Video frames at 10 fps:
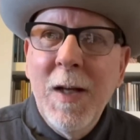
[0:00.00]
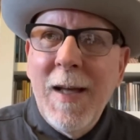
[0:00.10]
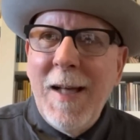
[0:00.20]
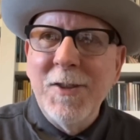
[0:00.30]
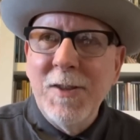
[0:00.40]

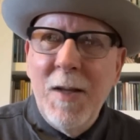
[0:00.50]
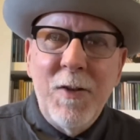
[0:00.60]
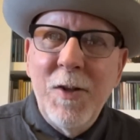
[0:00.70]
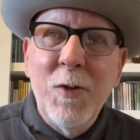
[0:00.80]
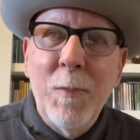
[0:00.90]
Has
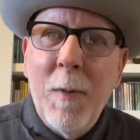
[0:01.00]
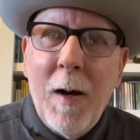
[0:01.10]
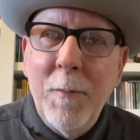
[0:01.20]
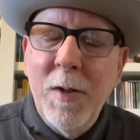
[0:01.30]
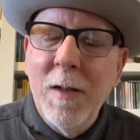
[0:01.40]
nothing to do with
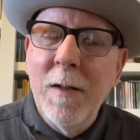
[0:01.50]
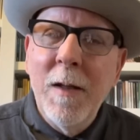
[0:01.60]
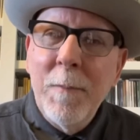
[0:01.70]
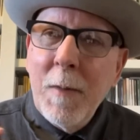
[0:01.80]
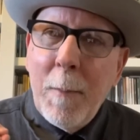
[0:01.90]
Bob Dylan,
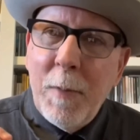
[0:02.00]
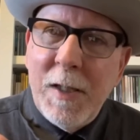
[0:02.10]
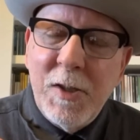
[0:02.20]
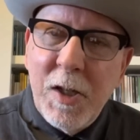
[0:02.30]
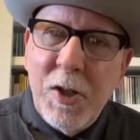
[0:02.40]
but
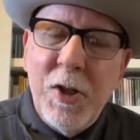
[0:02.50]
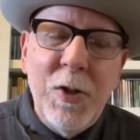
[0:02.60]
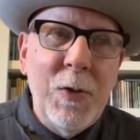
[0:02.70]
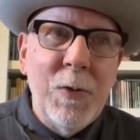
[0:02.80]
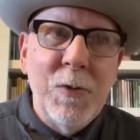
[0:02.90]
he's a
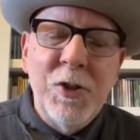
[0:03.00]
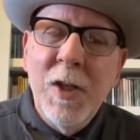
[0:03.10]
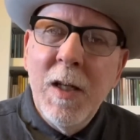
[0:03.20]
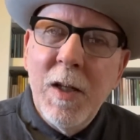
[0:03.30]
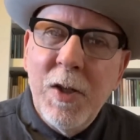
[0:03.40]
huge,
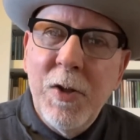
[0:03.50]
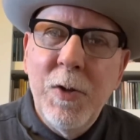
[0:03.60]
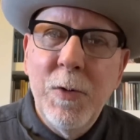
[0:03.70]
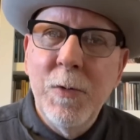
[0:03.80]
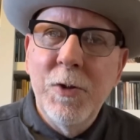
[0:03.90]

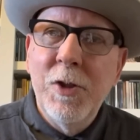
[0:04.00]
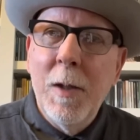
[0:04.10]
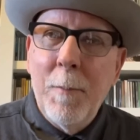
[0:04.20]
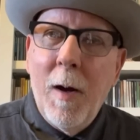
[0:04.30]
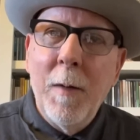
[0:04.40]
huge
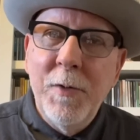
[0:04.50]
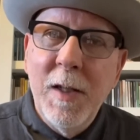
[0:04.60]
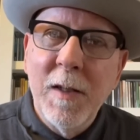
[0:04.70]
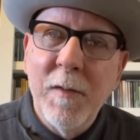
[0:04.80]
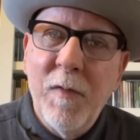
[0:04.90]
Bob
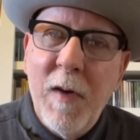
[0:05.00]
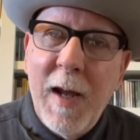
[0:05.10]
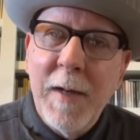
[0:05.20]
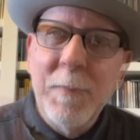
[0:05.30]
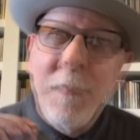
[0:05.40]
Dylan fan.